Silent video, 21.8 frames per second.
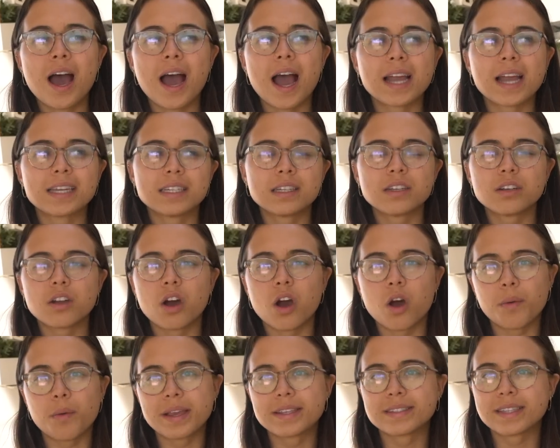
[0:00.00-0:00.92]
I didn't
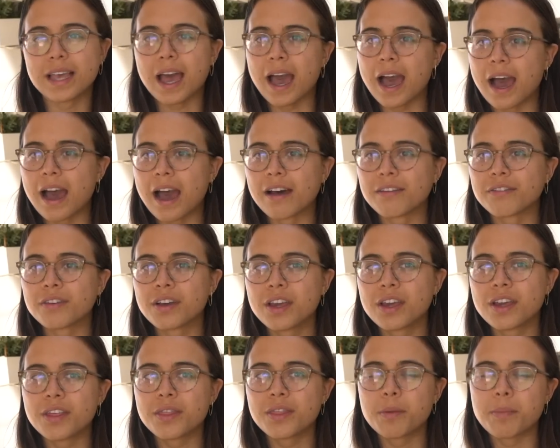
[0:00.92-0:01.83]
always have
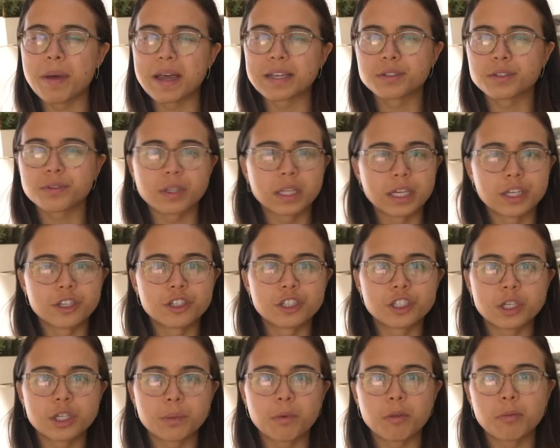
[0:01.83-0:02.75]
the best
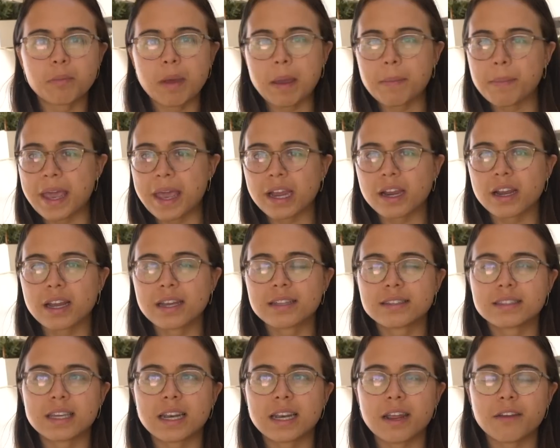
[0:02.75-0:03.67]
relationship with my
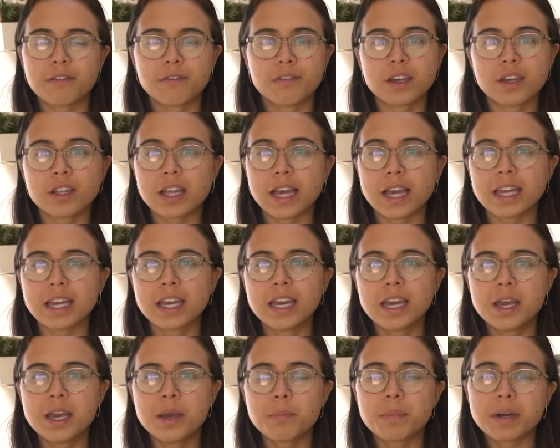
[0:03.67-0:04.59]
parents, and I feel like
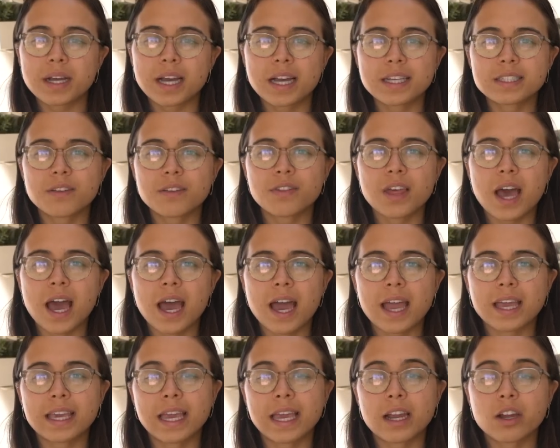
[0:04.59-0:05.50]
because of that
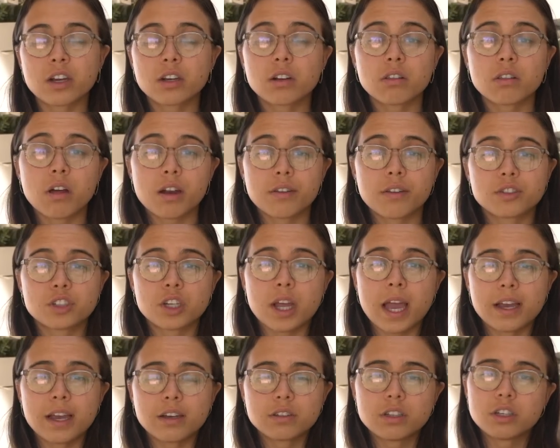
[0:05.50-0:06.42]
I carried a lot of
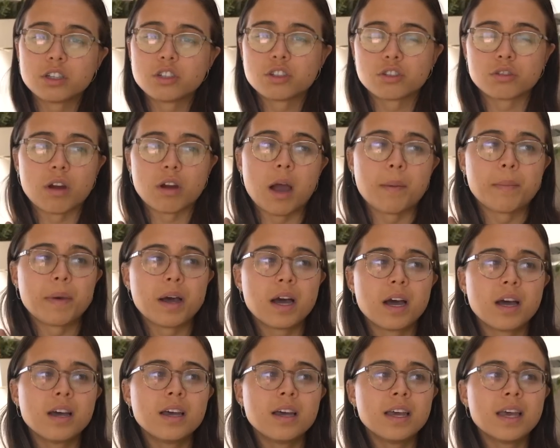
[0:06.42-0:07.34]
childhood
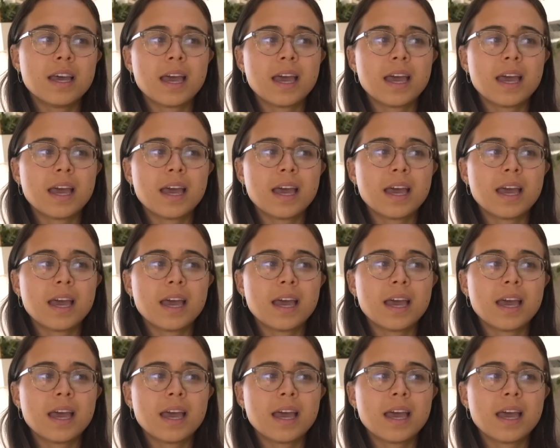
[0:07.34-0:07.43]
trauma,